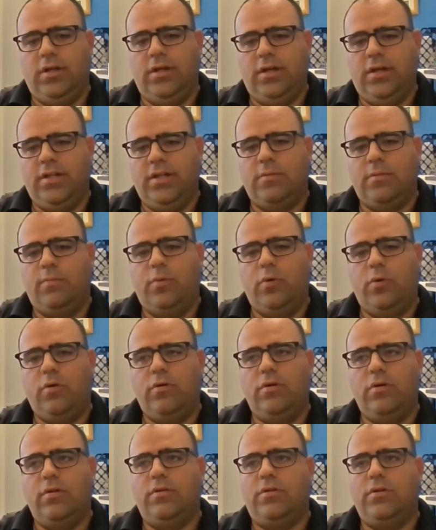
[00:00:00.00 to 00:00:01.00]
It's
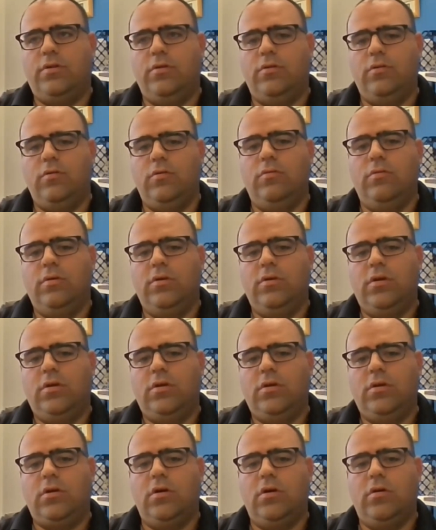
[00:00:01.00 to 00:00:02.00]
important to
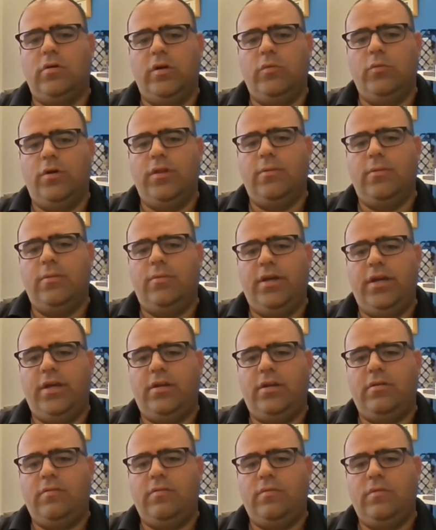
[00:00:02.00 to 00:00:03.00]
go in with a
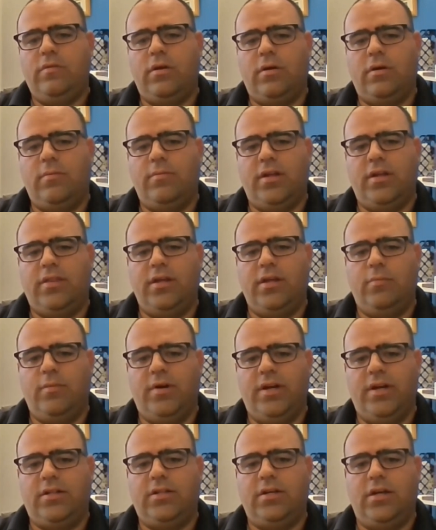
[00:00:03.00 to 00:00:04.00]
plan, but I think
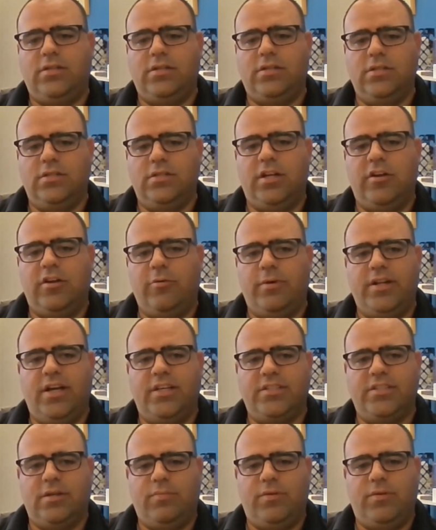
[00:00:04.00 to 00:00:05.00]
Mike Tyson said everybody
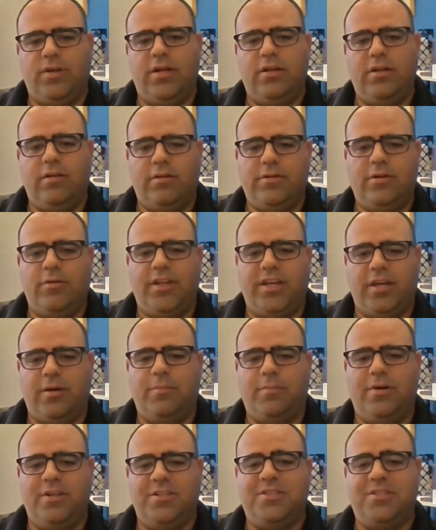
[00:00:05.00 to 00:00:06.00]
has a plan until they get
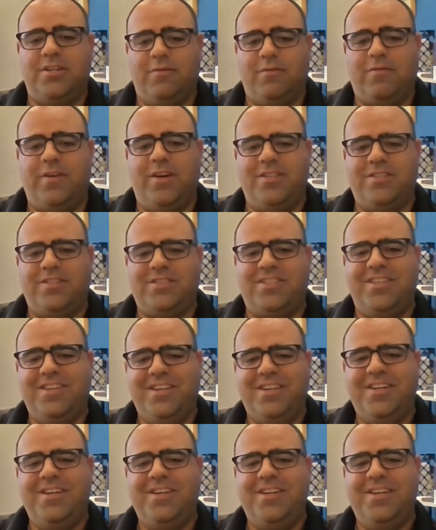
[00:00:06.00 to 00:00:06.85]
punched in the face.